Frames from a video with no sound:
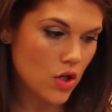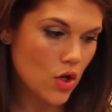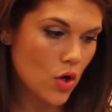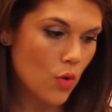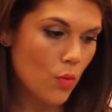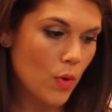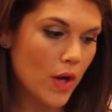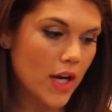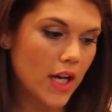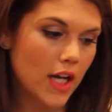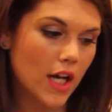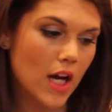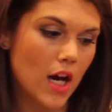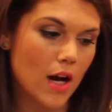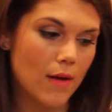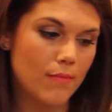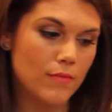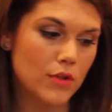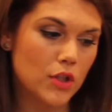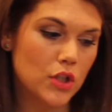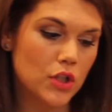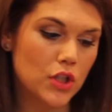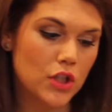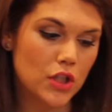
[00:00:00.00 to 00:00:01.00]
when it
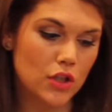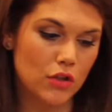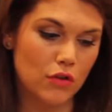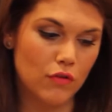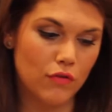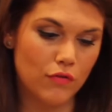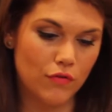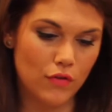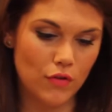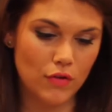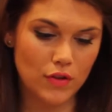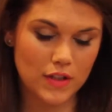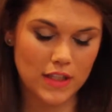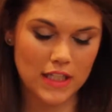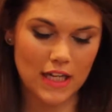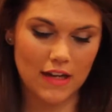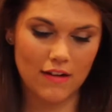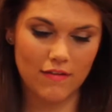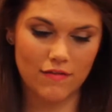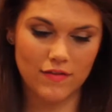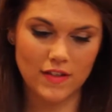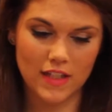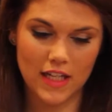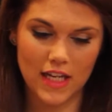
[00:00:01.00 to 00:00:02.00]
comes to food
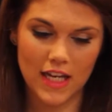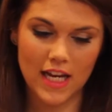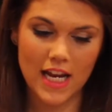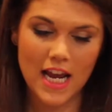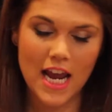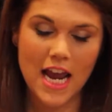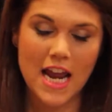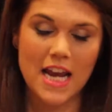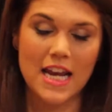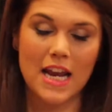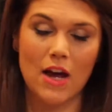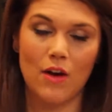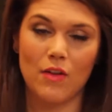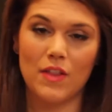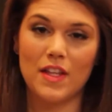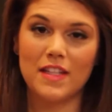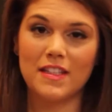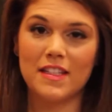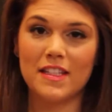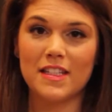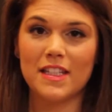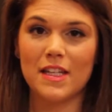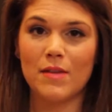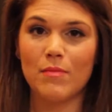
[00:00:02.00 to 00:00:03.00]
safety. Now this
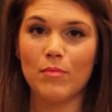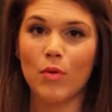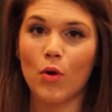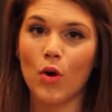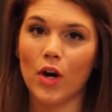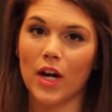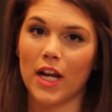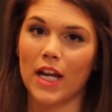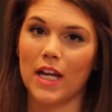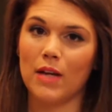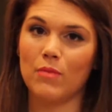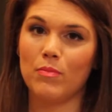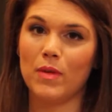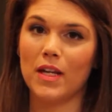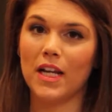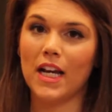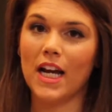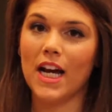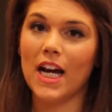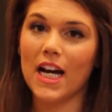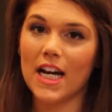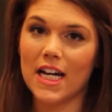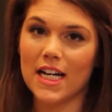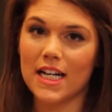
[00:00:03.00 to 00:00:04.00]
is important
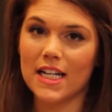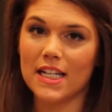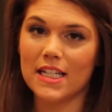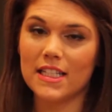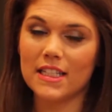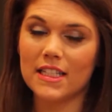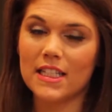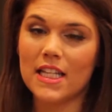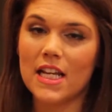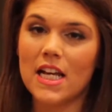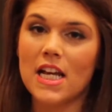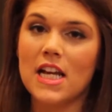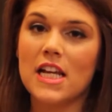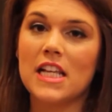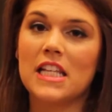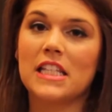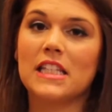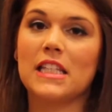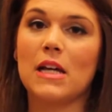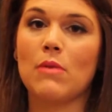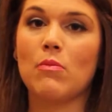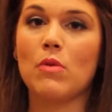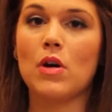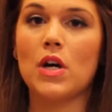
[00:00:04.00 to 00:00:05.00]
because
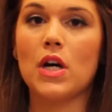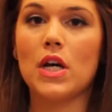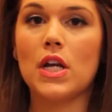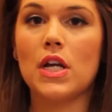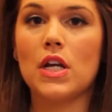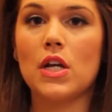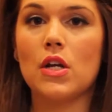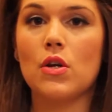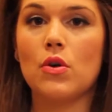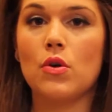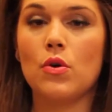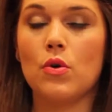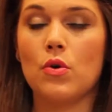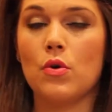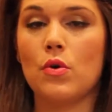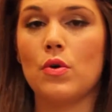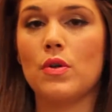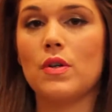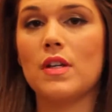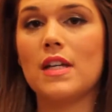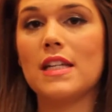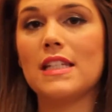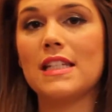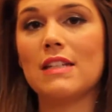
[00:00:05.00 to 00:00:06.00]
someone who
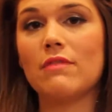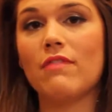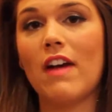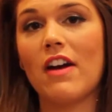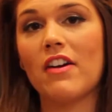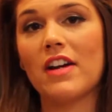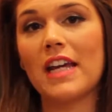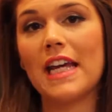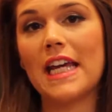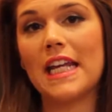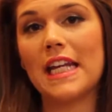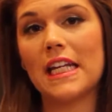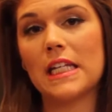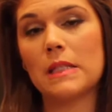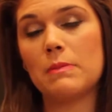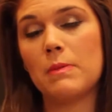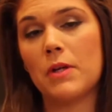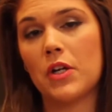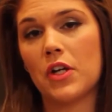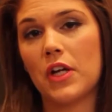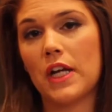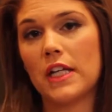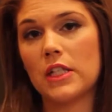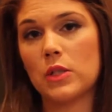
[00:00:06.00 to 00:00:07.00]
is very
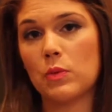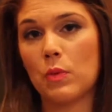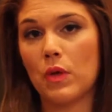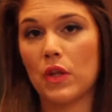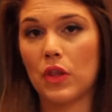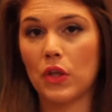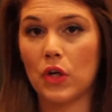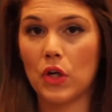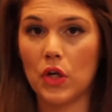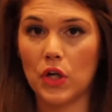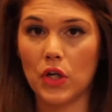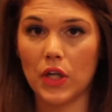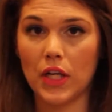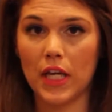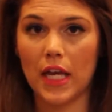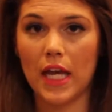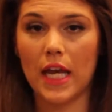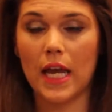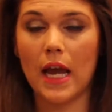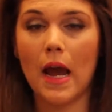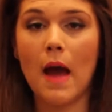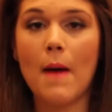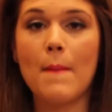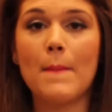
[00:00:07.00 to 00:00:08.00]
inexperienced with
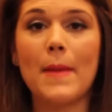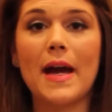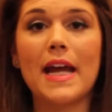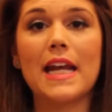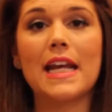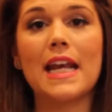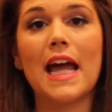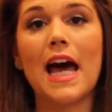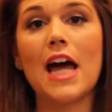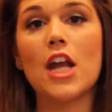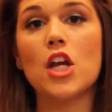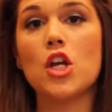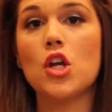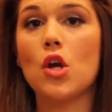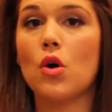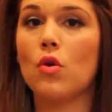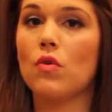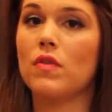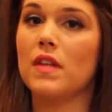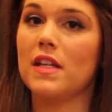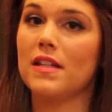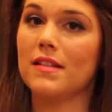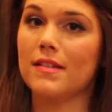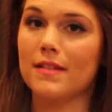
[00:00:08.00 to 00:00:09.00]
cooking might not
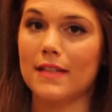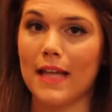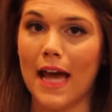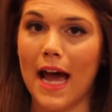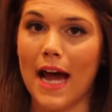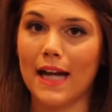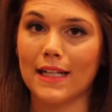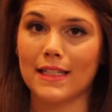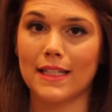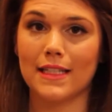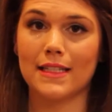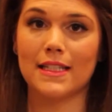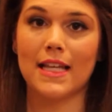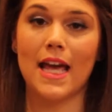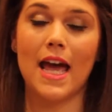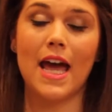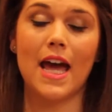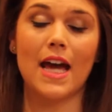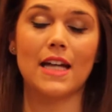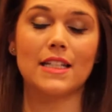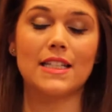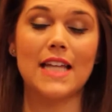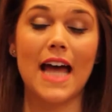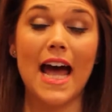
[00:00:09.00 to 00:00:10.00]
know these
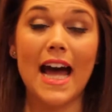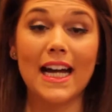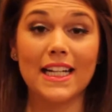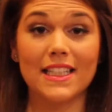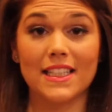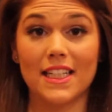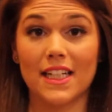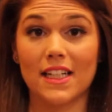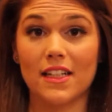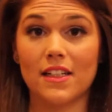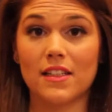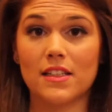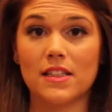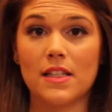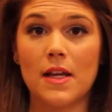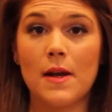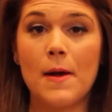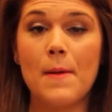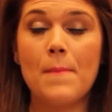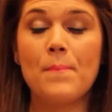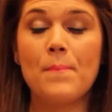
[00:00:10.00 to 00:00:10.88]
tactics.